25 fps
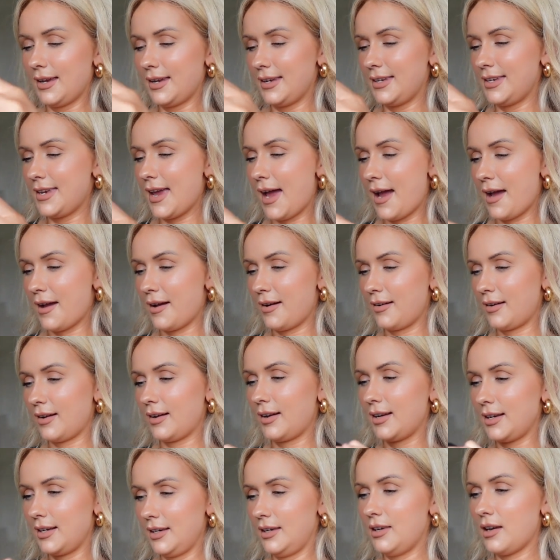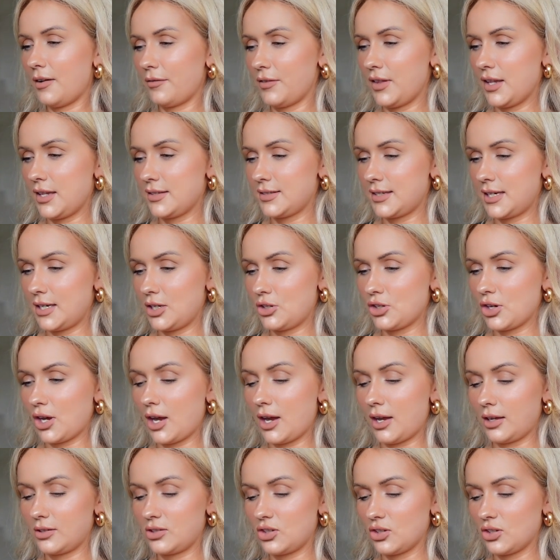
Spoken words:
yeah, I love this t-shirt.